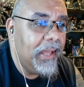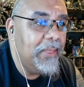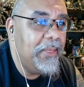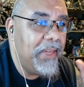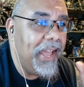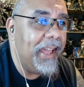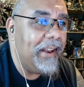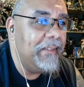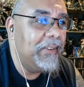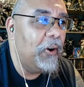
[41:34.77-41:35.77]

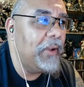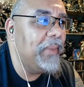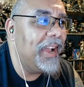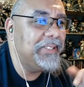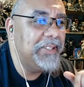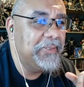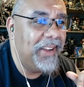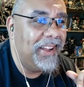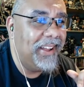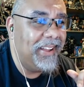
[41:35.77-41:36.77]
then going back to
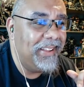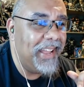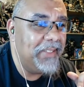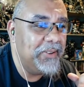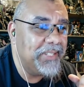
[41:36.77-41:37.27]
uh, Heather